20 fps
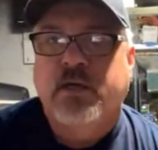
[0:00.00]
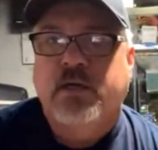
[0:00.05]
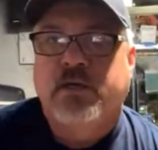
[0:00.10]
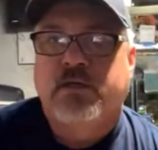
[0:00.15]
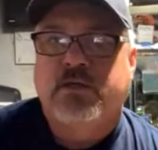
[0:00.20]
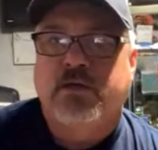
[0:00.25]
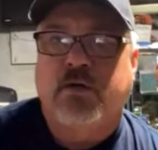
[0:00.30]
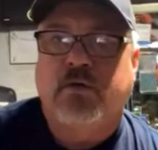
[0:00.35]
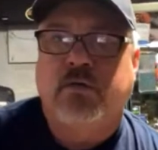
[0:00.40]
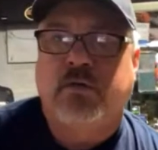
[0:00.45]

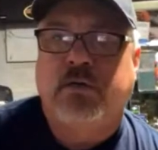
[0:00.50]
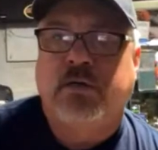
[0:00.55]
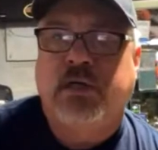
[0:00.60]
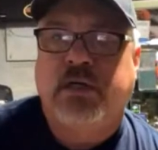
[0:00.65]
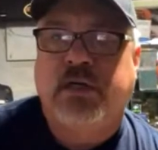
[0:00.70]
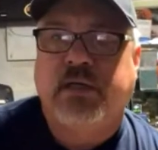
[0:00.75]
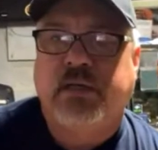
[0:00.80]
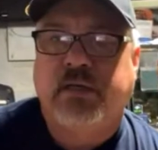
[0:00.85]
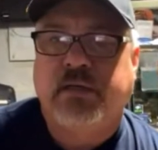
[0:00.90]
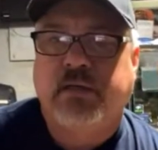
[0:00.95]
So,
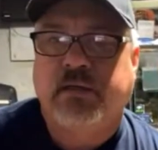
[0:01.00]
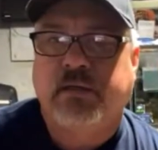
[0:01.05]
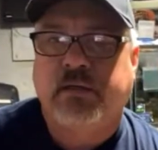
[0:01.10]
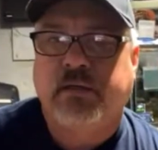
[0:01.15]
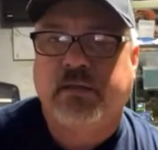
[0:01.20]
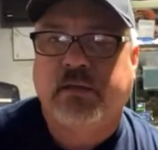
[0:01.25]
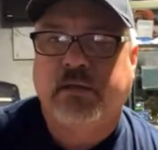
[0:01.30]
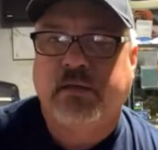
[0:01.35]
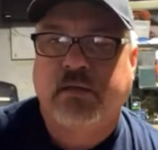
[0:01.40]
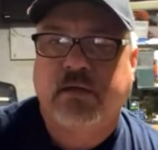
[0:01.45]

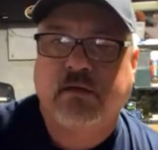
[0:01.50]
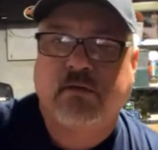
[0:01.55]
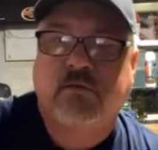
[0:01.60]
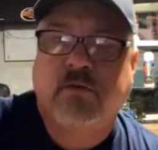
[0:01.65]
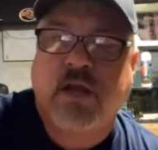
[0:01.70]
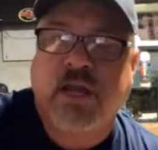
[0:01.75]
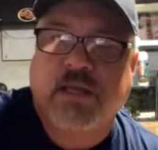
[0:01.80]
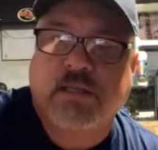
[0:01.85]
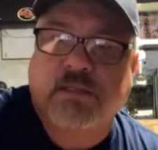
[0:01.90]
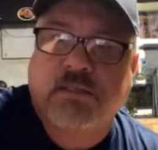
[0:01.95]
all
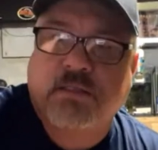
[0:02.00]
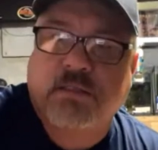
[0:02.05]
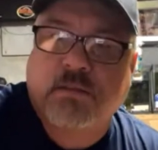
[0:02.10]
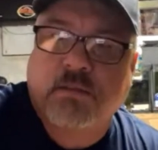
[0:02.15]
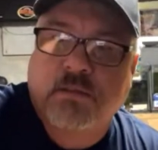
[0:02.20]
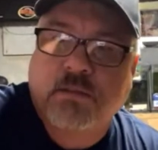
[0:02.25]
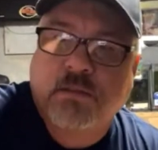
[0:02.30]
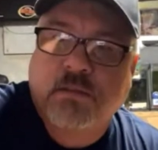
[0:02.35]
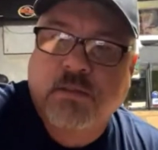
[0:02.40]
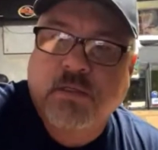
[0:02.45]
right.
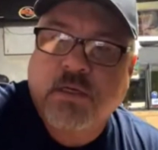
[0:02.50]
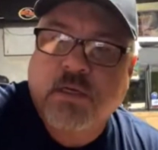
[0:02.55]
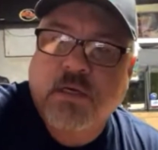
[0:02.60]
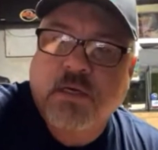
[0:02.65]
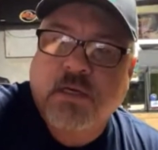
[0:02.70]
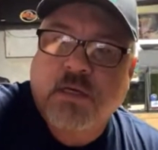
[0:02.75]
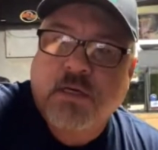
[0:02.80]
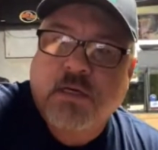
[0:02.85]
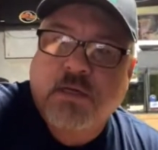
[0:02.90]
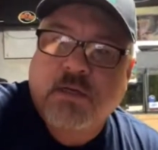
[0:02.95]

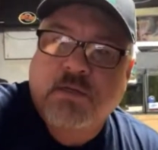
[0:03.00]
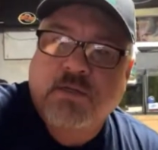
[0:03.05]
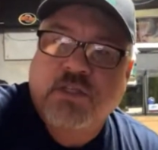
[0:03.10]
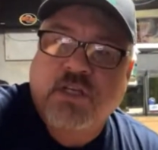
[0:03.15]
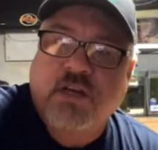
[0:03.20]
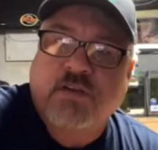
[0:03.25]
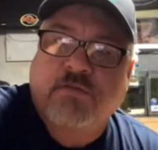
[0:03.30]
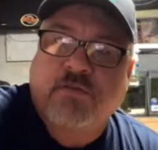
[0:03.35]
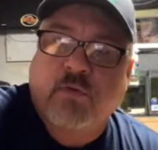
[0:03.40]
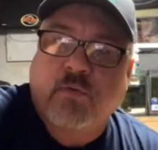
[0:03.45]

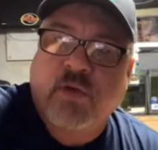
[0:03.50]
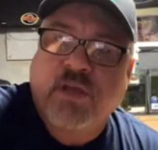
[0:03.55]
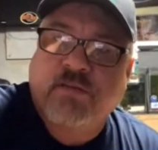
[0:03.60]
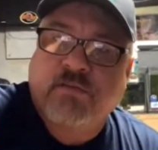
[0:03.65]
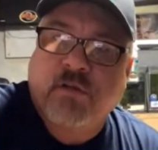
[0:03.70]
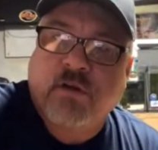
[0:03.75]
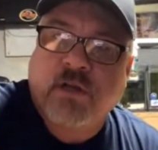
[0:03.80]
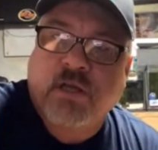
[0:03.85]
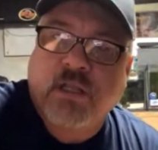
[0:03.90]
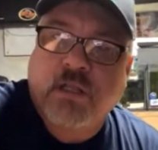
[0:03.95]
Jennifer
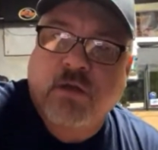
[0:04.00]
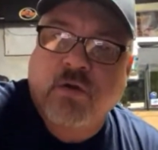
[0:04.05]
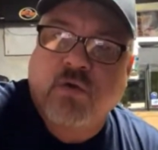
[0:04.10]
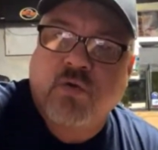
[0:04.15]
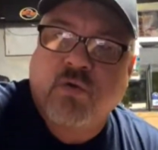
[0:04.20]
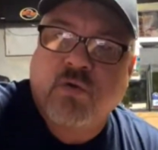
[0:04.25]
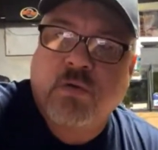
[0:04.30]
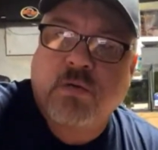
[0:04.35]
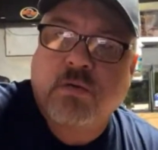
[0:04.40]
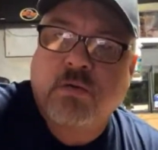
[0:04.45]
Weaver, hello.